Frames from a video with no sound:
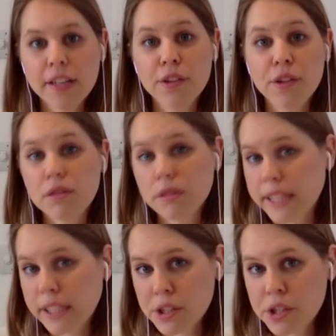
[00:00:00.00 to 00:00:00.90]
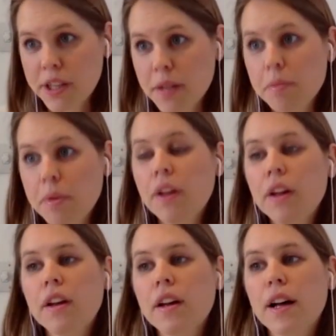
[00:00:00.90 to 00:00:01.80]
any of your thought leadership
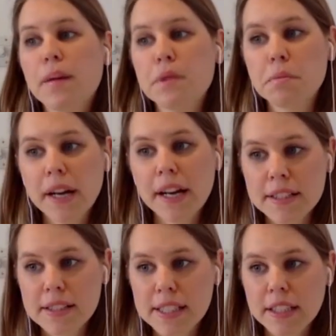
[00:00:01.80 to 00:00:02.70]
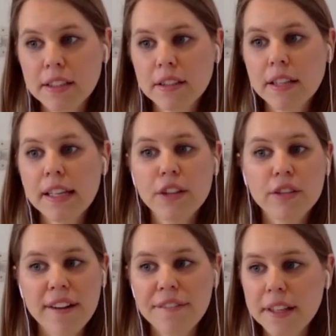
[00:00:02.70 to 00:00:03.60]
um, your branding, any
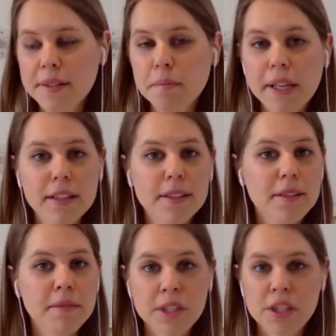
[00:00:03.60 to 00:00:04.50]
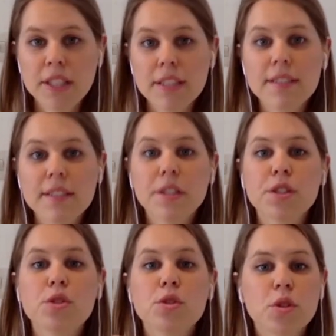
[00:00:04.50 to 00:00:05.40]
graphics, bids, submissions. There
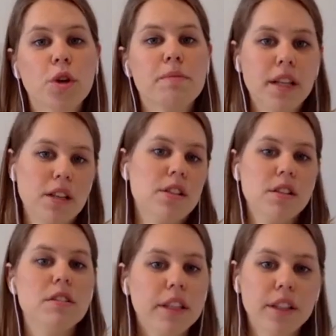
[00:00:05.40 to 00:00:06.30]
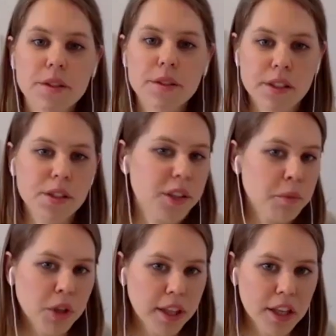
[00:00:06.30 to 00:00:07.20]
is so much that goes into
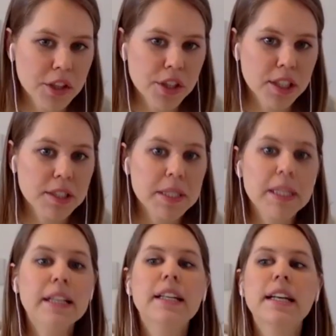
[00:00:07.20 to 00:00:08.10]
communications.